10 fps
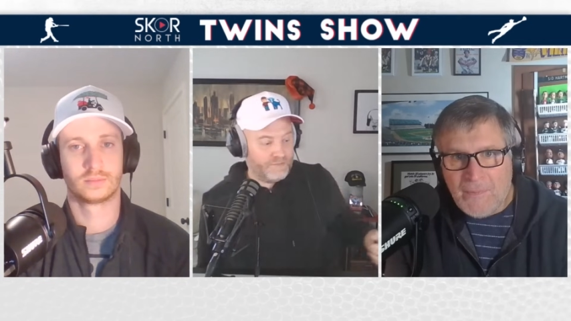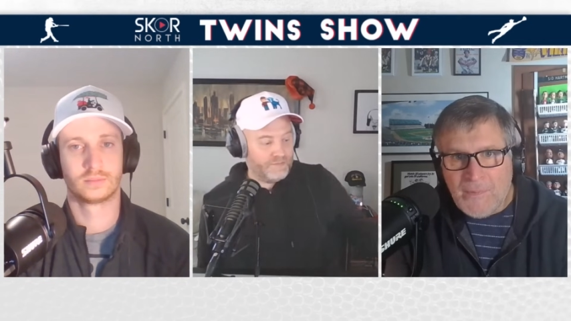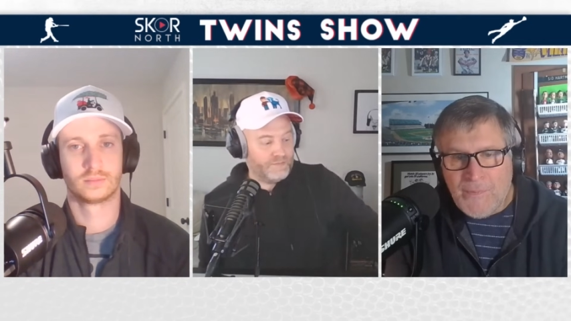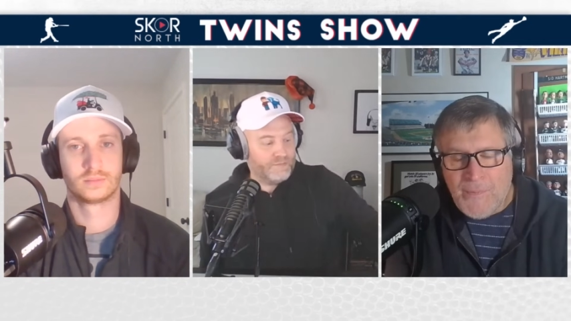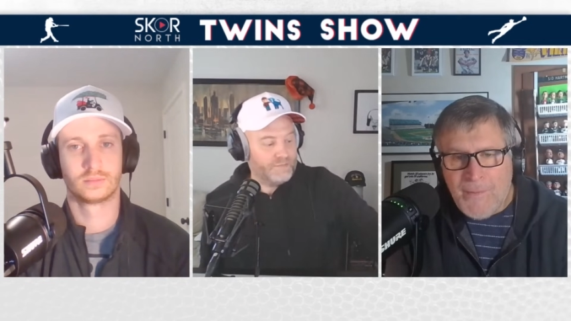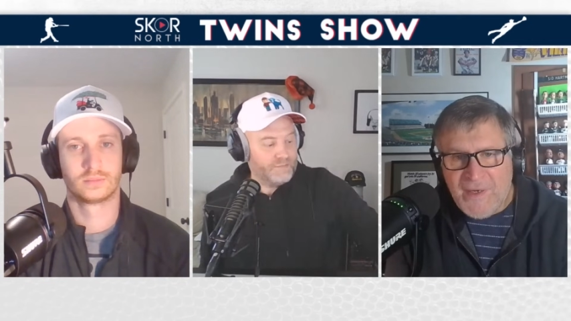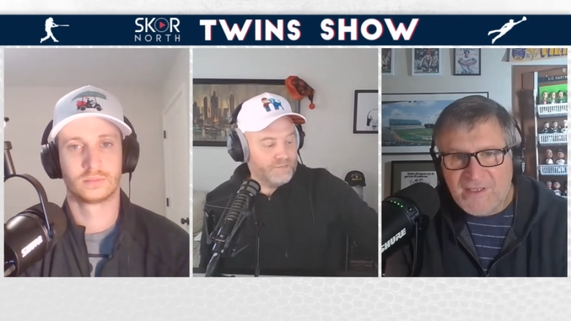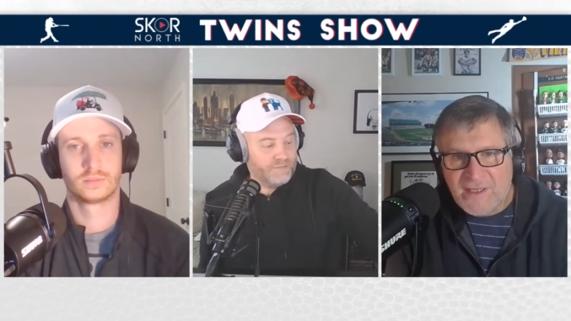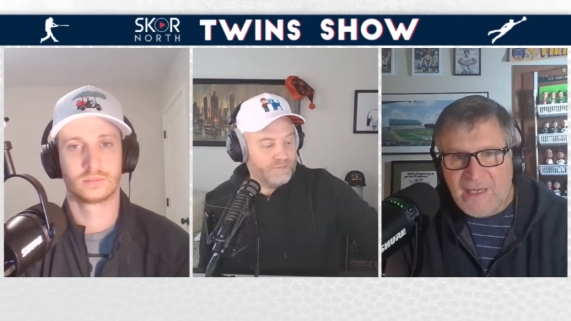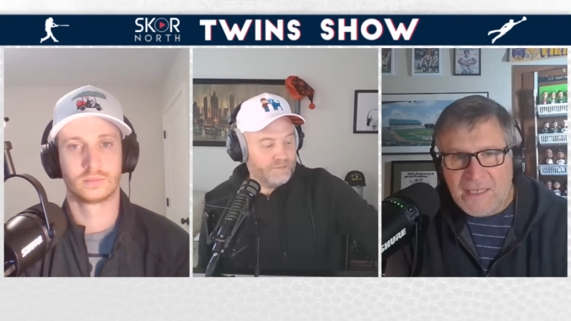Speaker 1: uh,
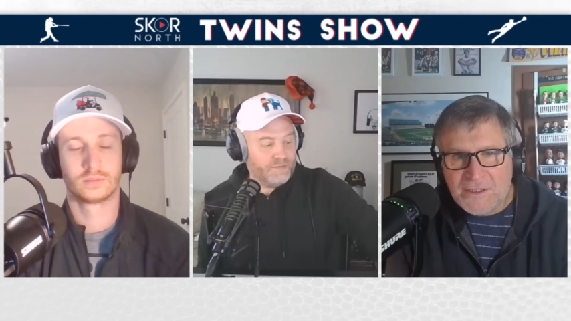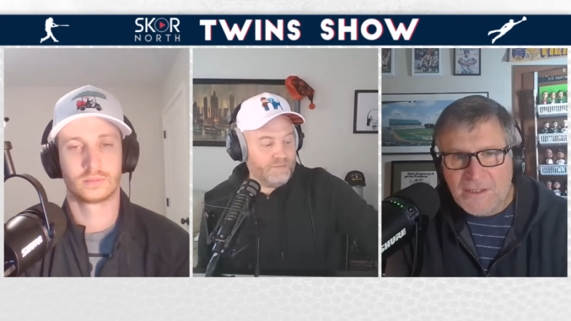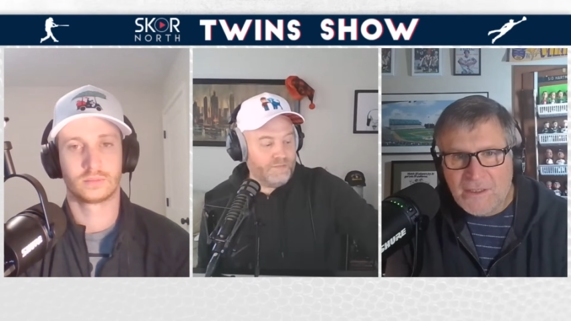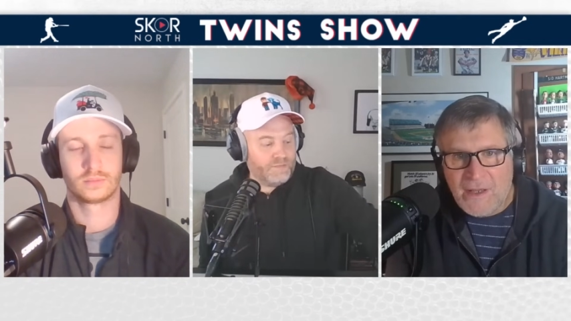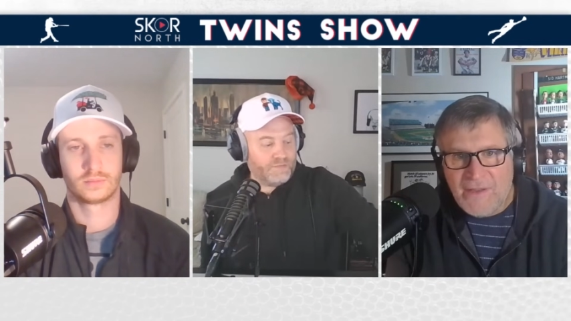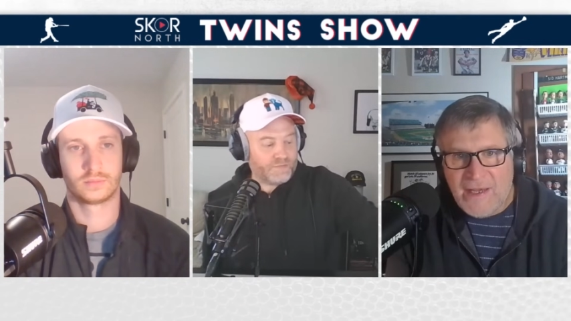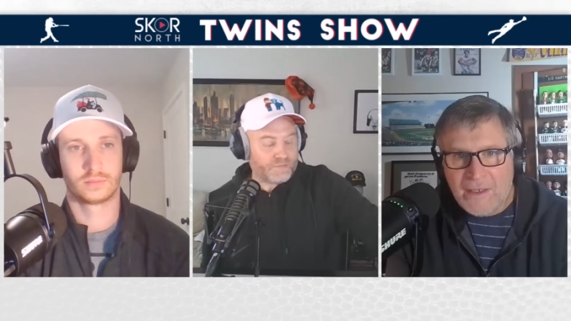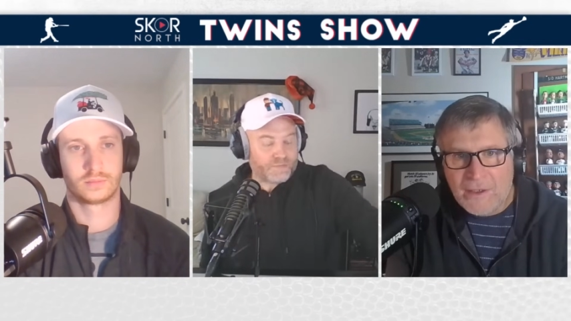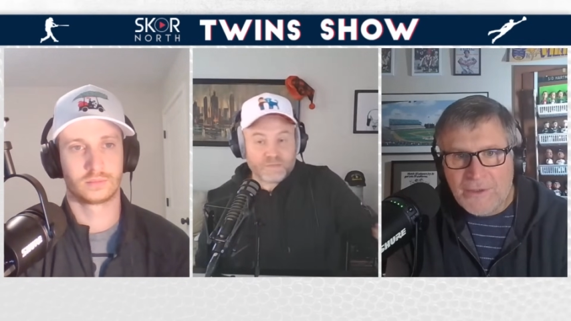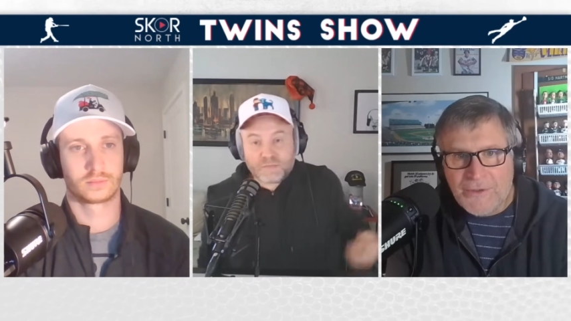because of the action
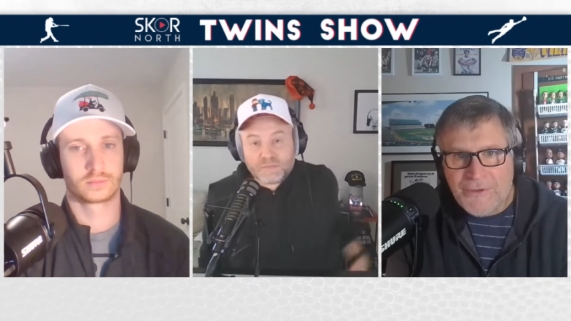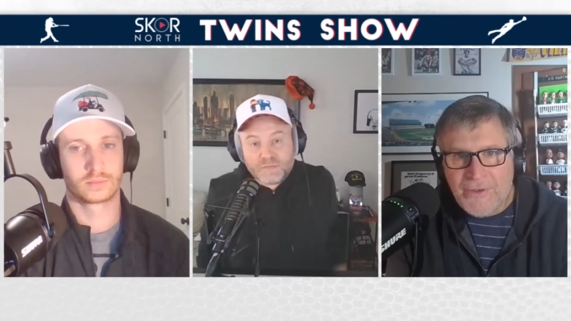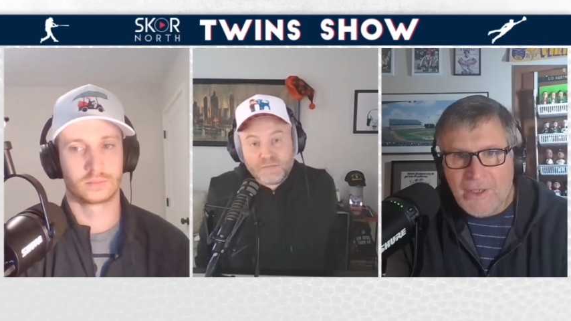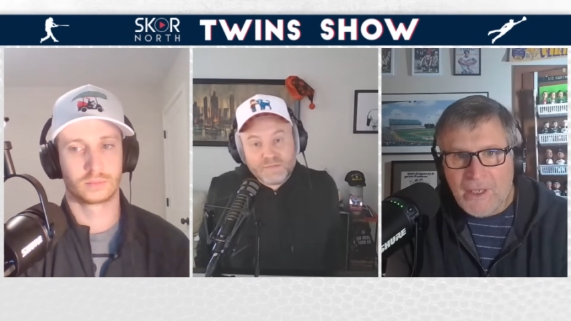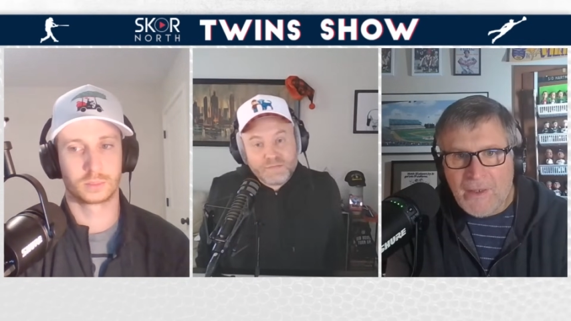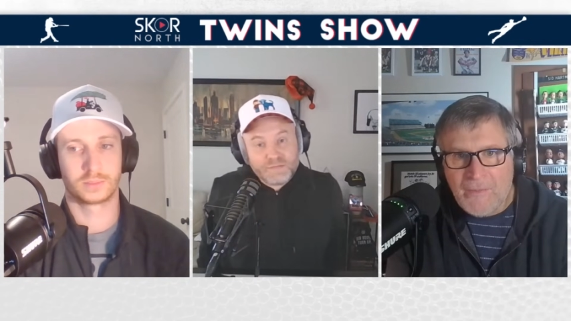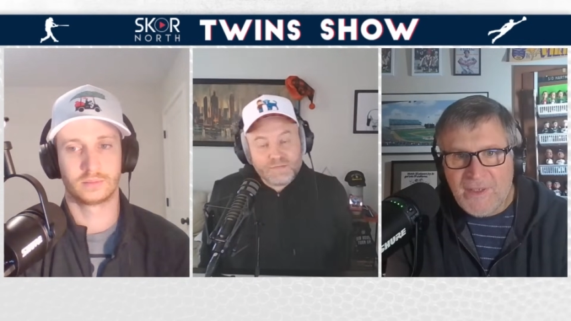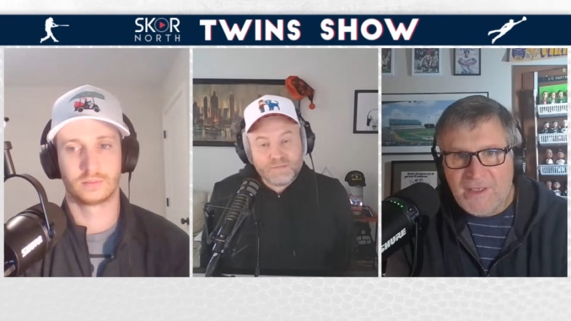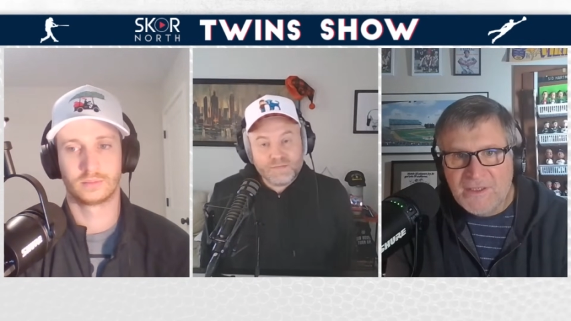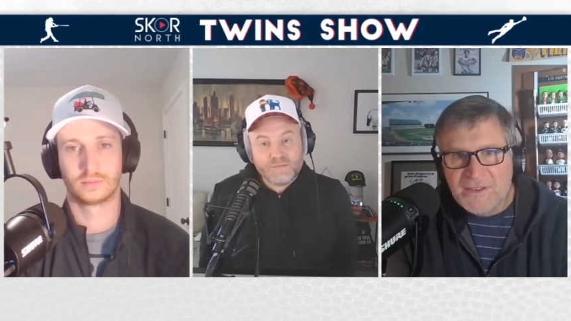that occurred uh,
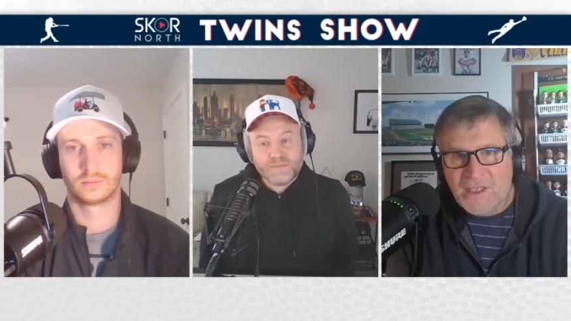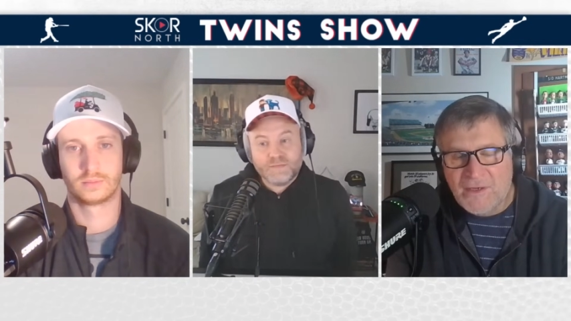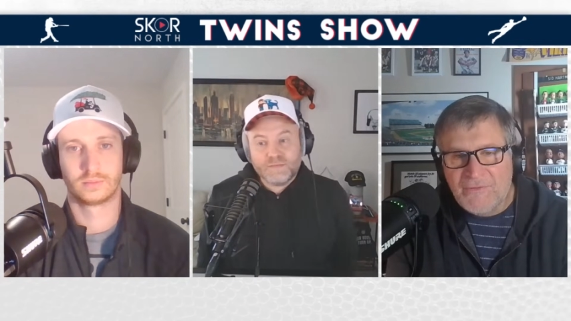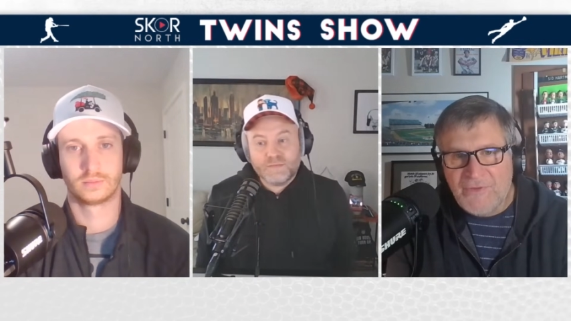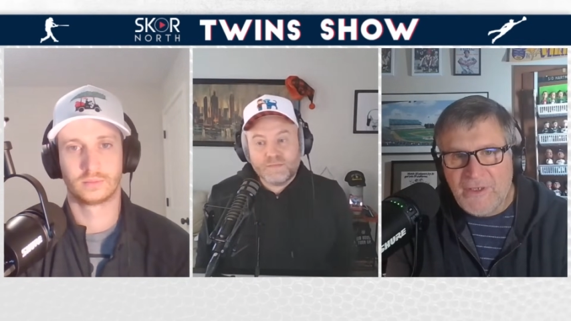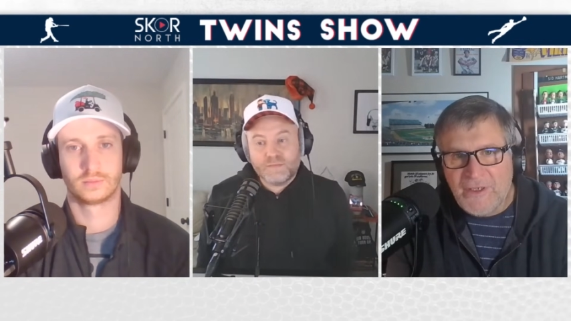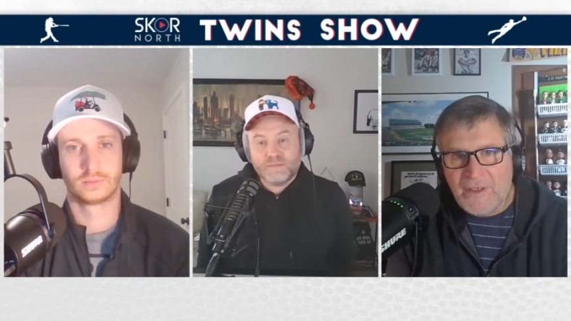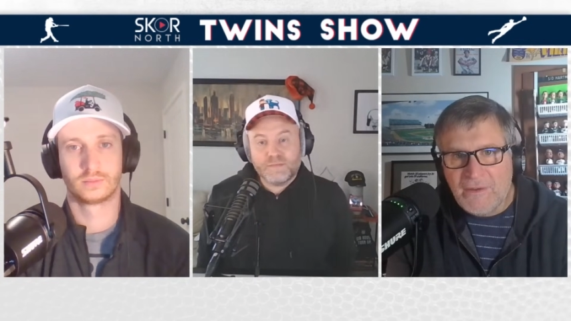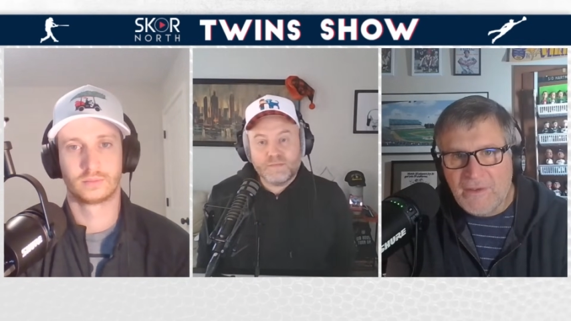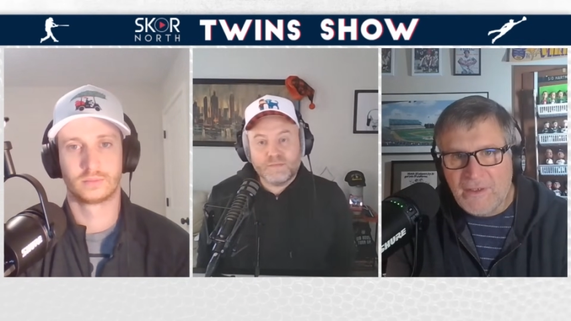because of
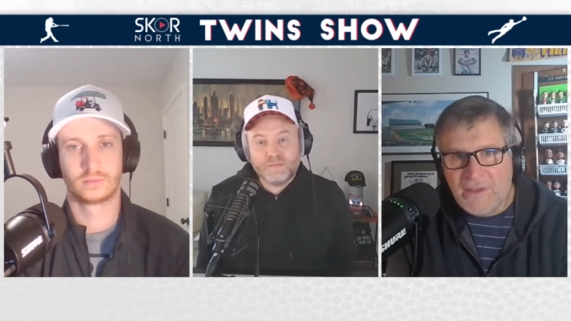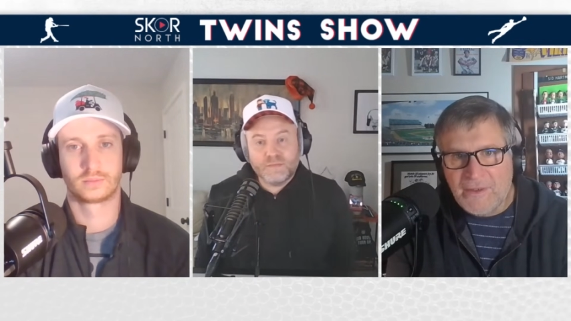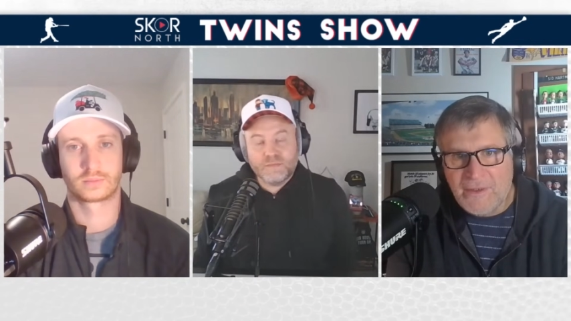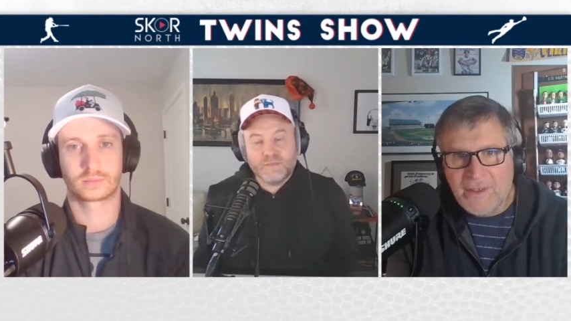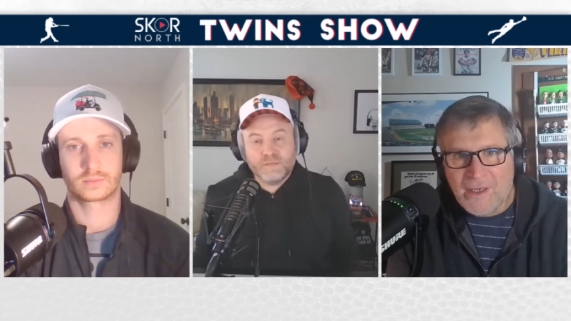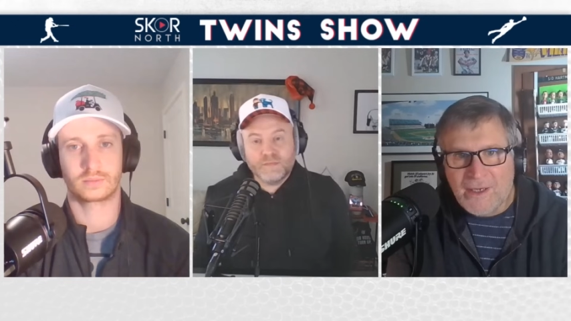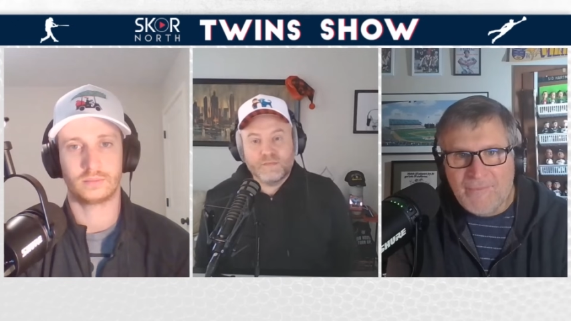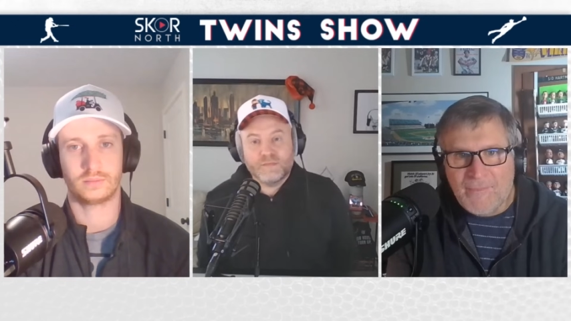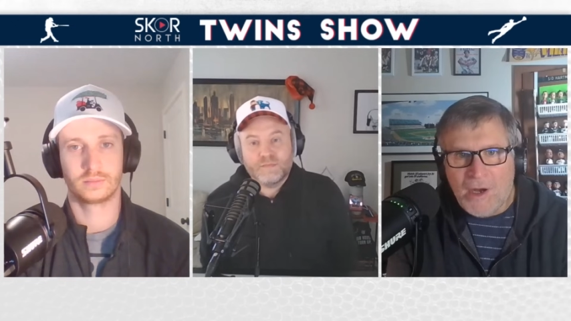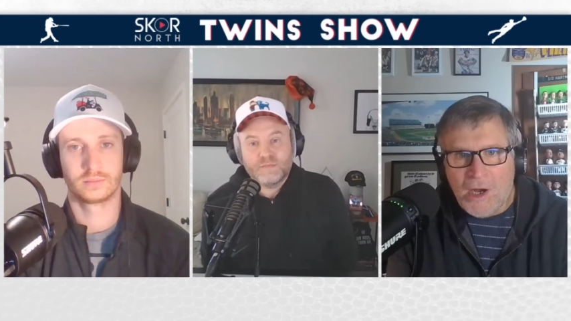the the
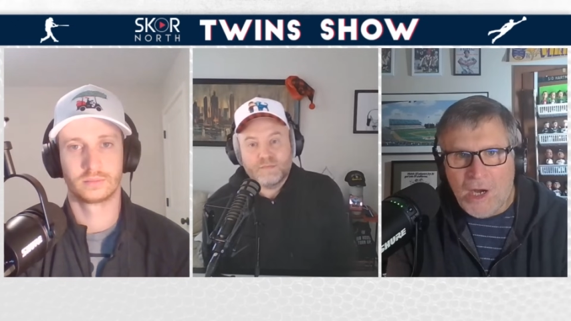um,